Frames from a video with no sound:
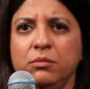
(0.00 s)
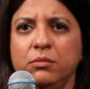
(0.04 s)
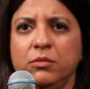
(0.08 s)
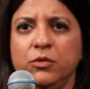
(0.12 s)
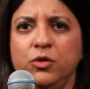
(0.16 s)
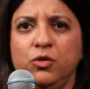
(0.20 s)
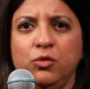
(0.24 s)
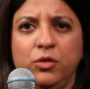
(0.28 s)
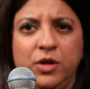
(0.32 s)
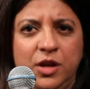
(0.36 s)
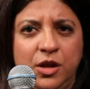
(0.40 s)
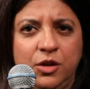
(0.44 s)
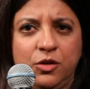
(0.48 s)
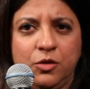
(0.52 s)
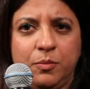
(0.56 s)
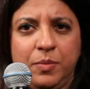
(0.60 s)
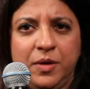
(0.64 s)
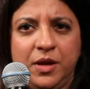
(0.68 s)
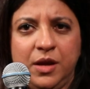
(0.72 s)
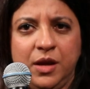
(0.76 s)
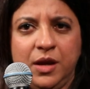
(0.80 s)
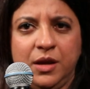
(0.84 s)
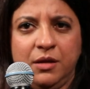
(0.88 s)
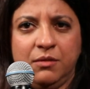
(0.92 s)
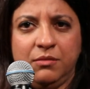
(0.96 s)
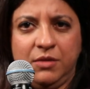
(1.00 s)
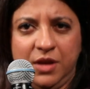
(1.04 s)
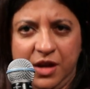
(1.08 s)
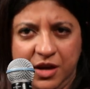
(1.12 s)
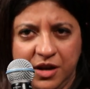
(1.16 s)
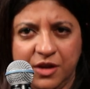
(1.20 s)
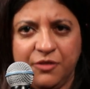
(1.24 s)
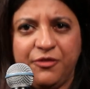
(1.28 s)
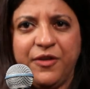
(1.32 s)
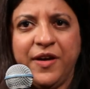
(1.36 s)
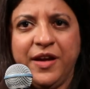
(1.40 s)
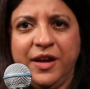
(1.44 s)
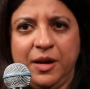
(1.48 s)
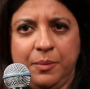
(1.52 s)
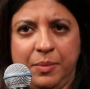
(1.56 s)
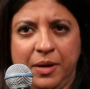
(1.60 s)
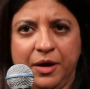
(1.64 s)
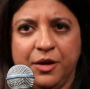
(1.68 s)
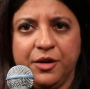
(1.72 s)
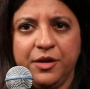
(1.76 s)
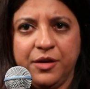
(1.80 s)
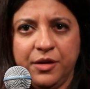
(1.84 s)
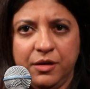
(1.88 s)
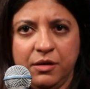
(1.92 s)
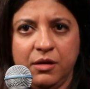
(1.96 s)
you need to be dignified
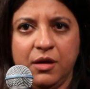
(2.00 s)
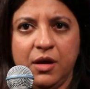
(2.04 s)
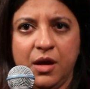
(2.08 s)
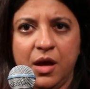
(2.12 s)
about it.